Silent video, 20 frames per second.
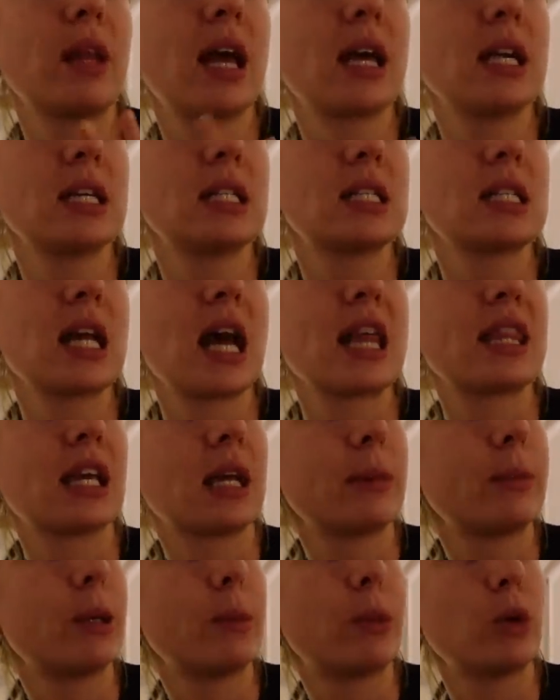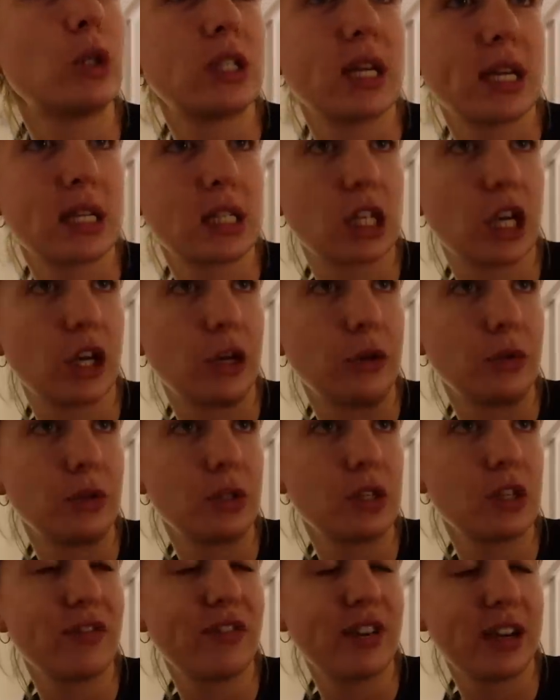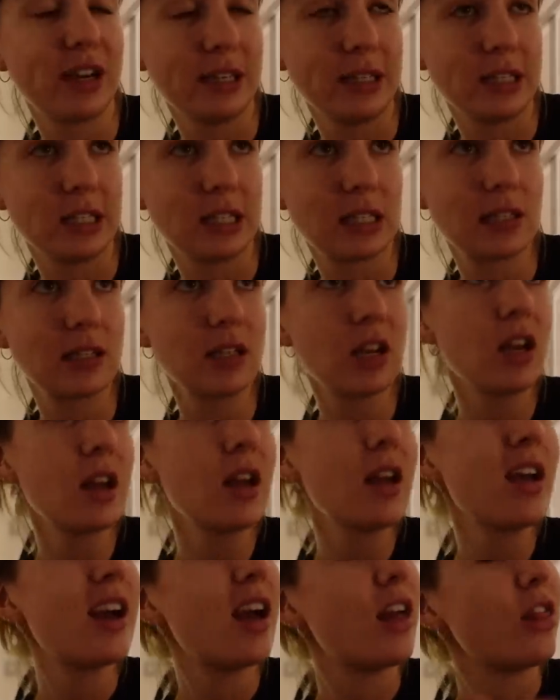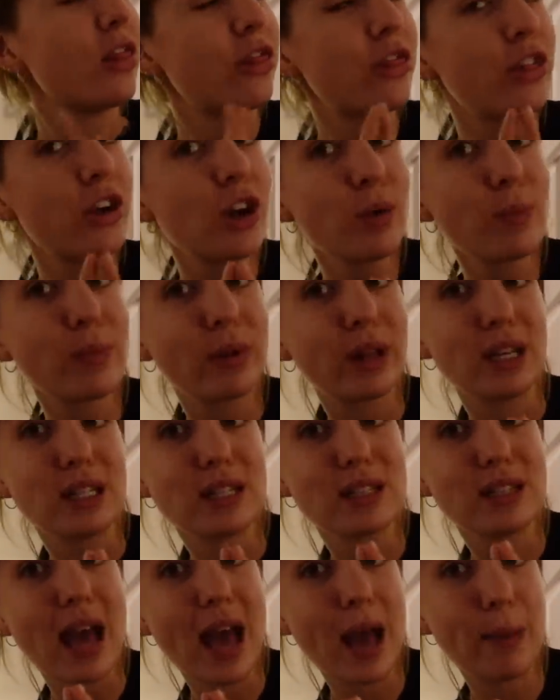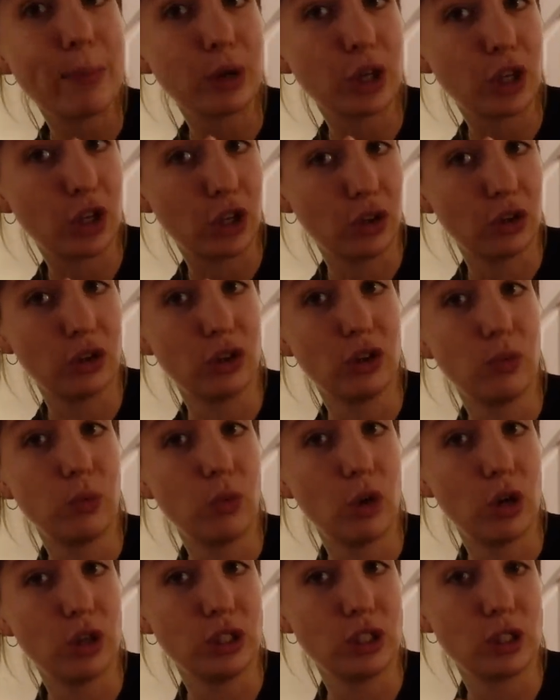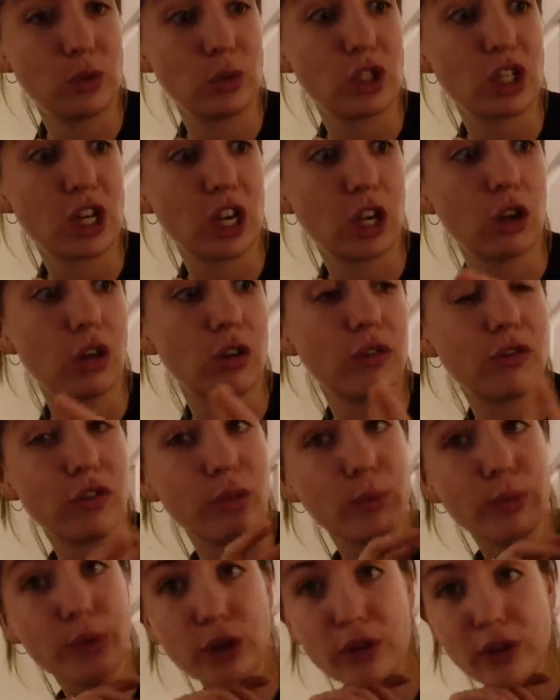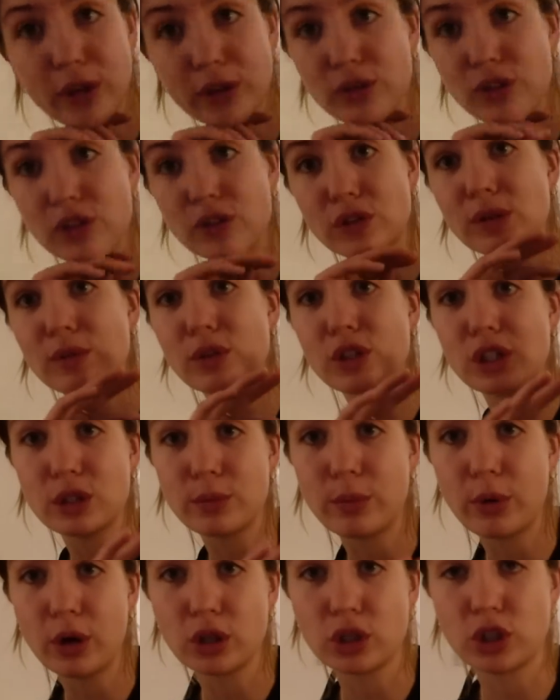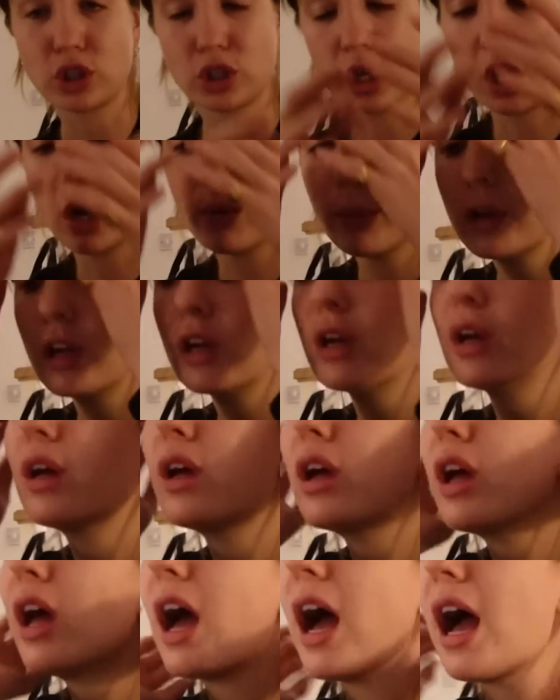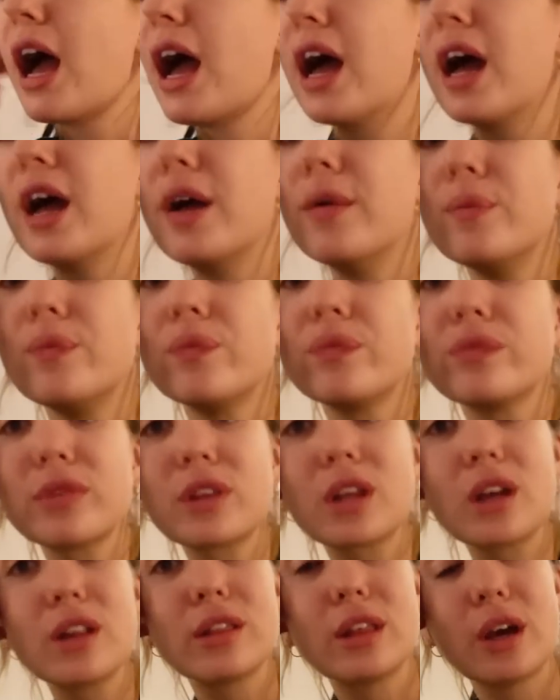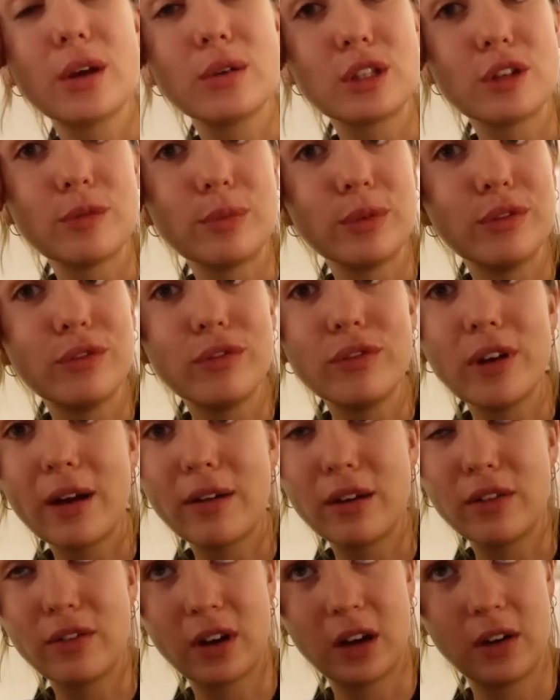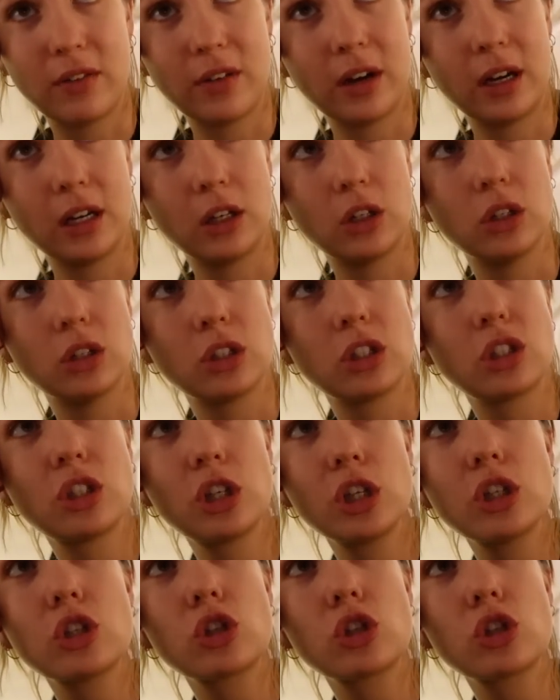place, I think I'm going to put Tesco's Finest. In third place, the Epicure ones, which I got from the grocery, which is the posh shop. Those have been very, very, very good. To